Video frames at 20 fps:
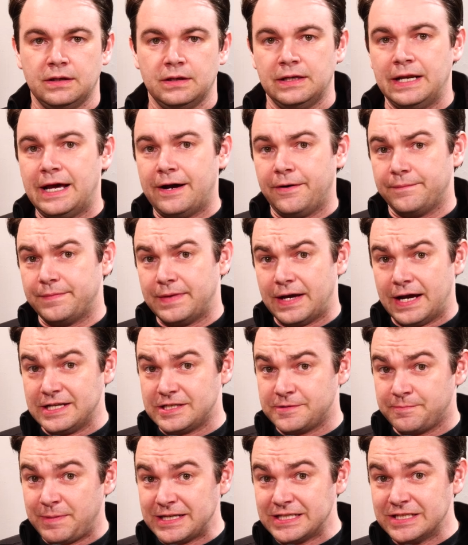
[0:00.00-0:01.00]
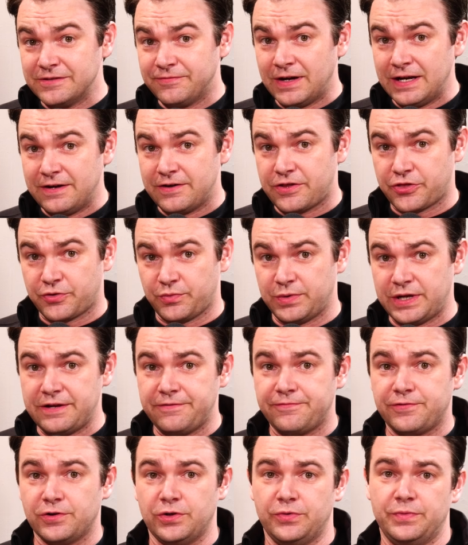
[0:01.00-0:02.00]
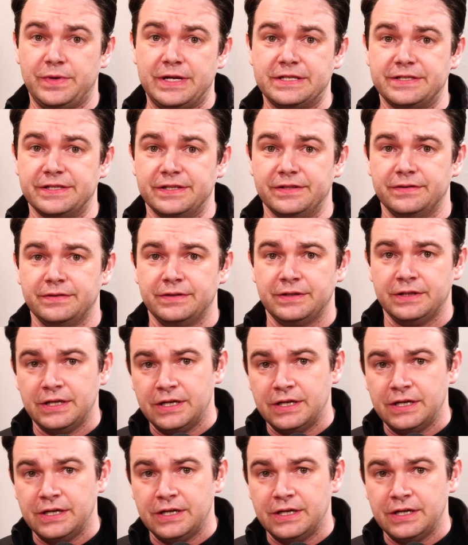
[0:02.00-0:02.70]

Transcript: Now, I specified 3 for a reason.